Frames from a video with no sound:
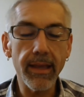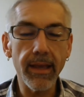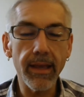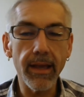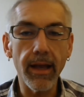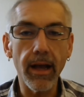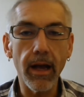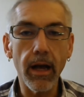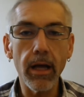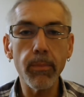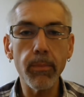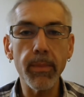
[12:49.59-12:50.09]

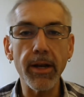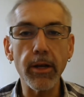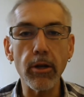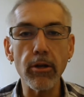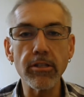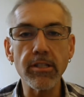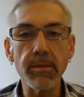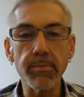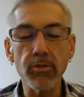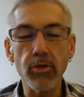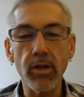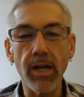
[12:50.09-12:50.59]
all my new
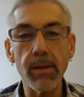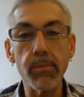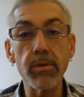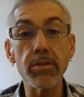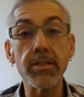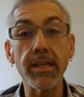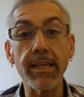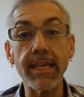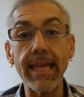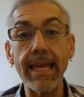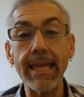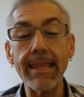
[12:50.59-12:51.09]
subscribers
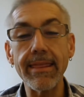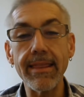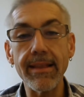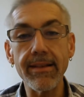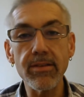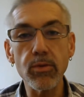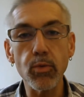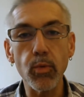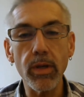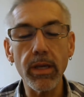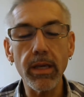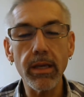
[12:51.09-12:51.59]
again
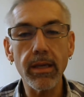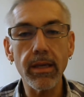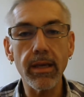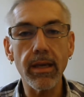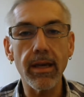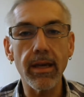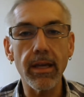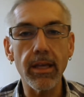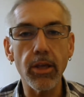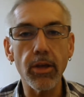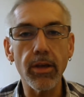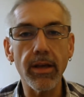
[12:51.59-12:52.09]
this week.
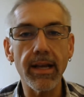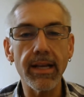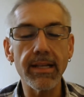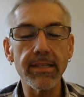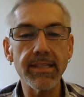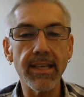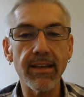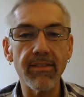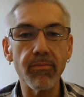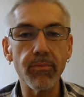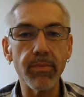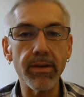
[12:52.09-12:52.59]
You guys
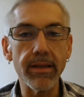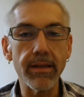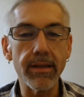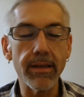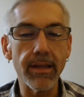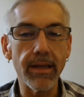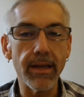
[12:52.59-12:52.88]
have been